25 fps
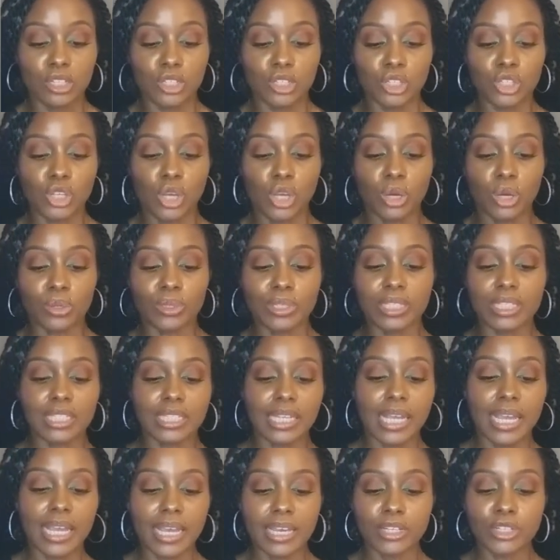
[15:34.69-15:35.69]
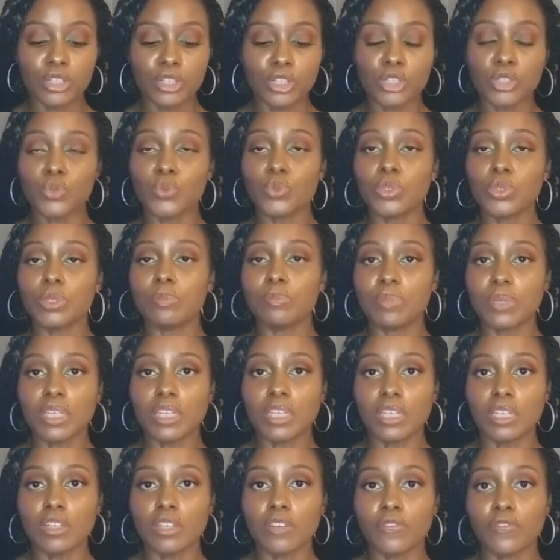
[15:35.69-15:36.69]
So standard would
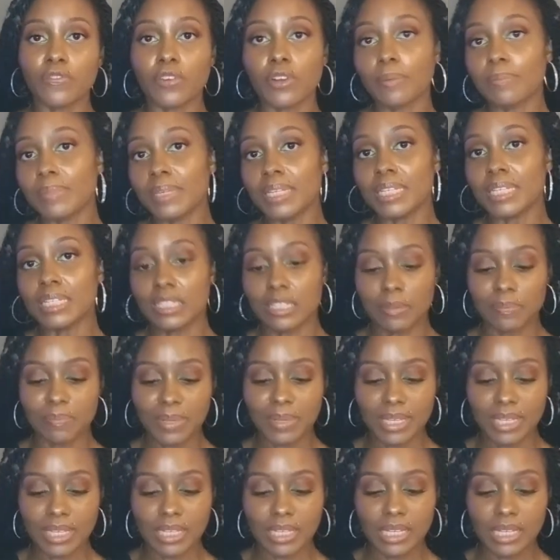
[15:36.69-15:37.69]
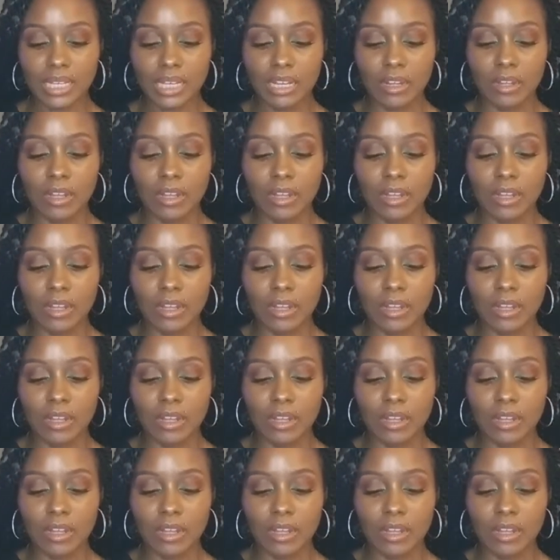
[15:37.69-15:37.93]
be for me to be